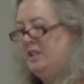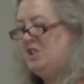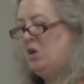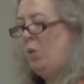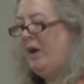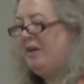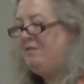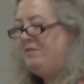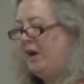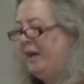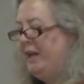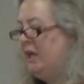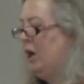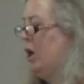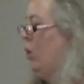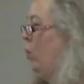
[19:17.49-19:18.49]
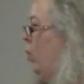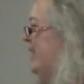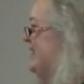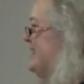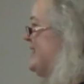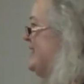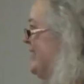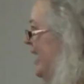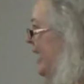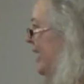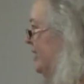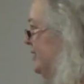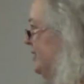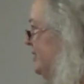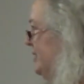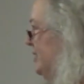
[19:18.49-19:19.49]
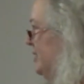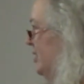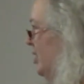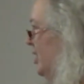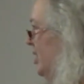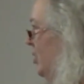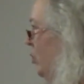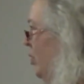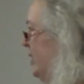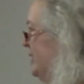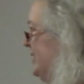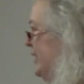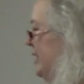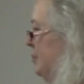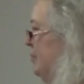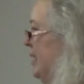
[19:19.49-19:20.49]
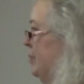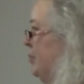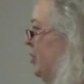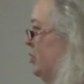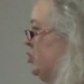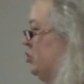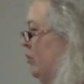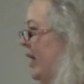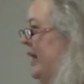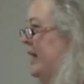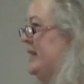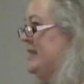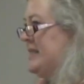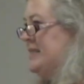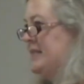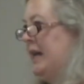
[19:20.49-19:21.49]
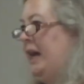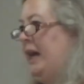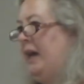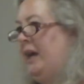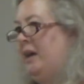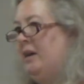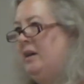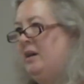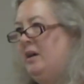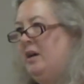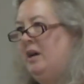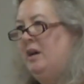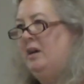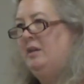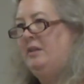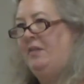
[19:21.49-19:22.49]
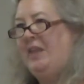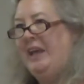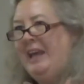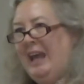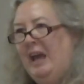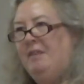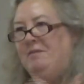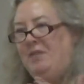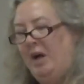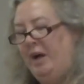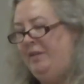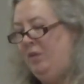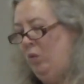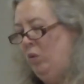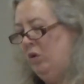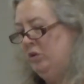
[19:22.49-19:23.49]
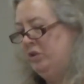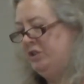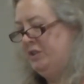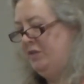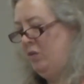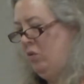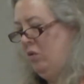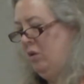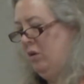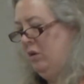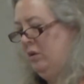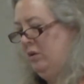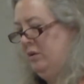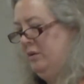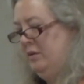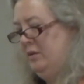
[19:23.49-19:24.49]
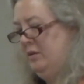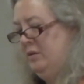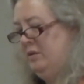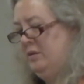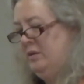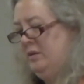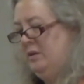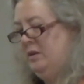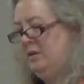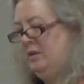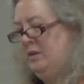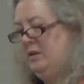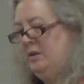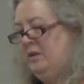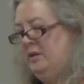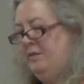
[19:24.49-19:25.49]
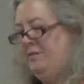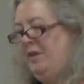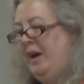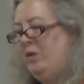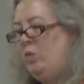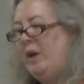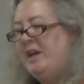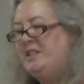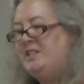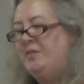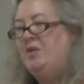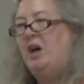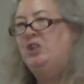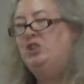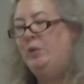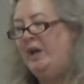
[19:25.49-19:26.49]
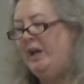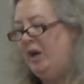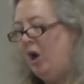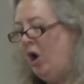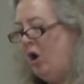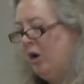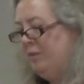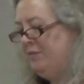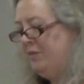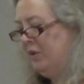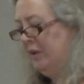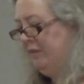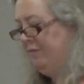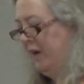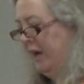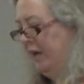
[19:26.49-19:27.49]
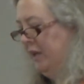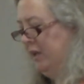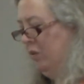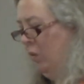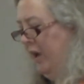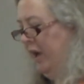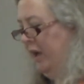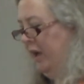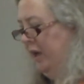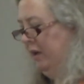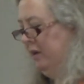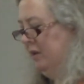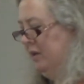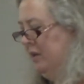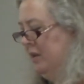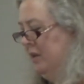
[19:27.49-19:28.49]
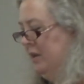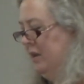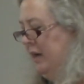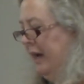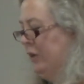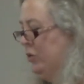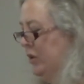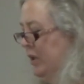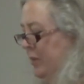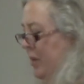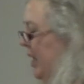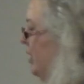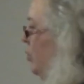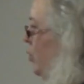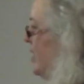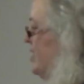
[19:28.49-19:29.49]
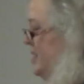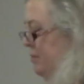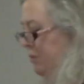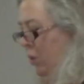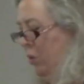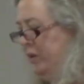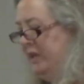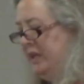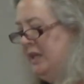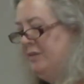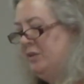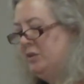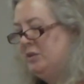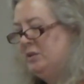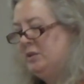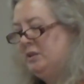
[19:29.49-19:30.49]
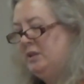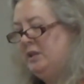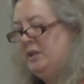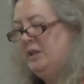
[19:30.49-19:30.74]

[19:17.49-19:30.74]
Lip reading: It's a way of finding what's next. What is it that people are trying to say that they can't find the words for? Find ways of not doing it in a harmful and violent way. Angulimala wasn't born evil.